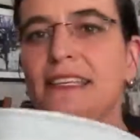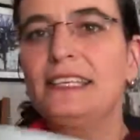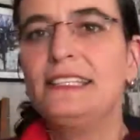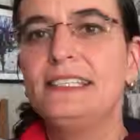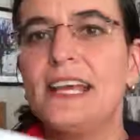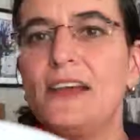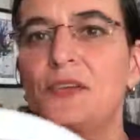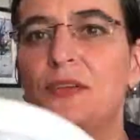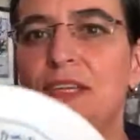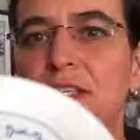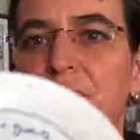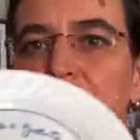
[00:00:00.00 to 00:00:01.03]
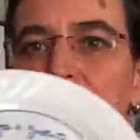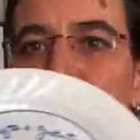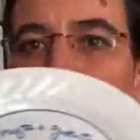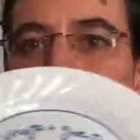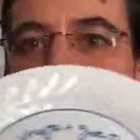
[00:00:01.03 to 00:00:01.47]
this is how you eat your
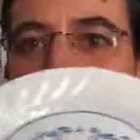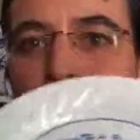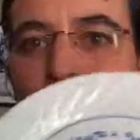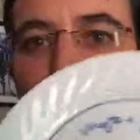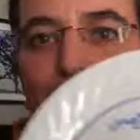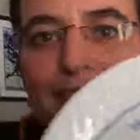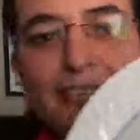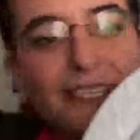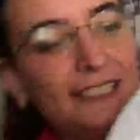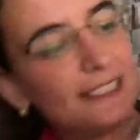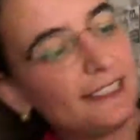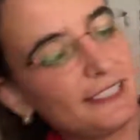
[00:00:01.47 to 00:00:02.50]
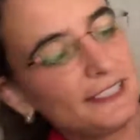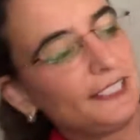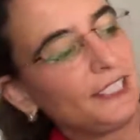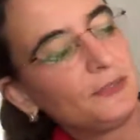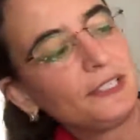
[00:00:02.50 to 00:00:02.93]
food. Now this is the
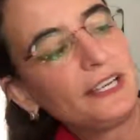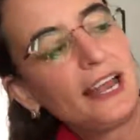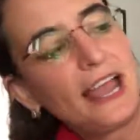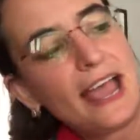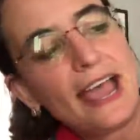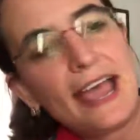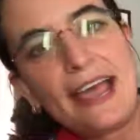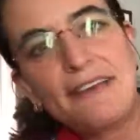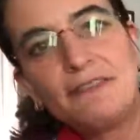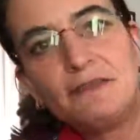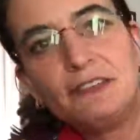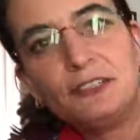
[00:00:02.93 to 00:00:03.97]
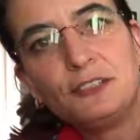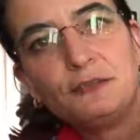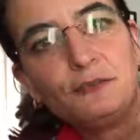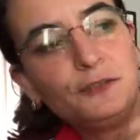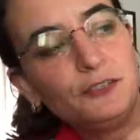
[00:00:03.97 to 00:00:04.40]
secret. Half of it
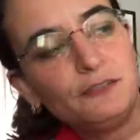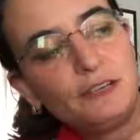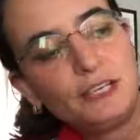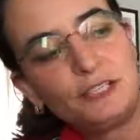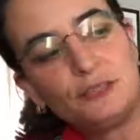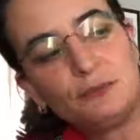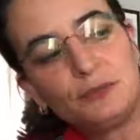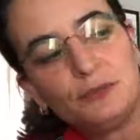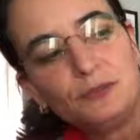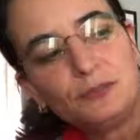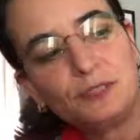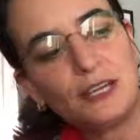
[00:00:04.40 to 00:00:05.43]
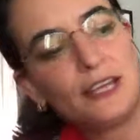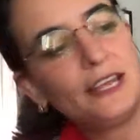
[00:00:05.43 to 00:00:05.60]
is fruit and vegetables,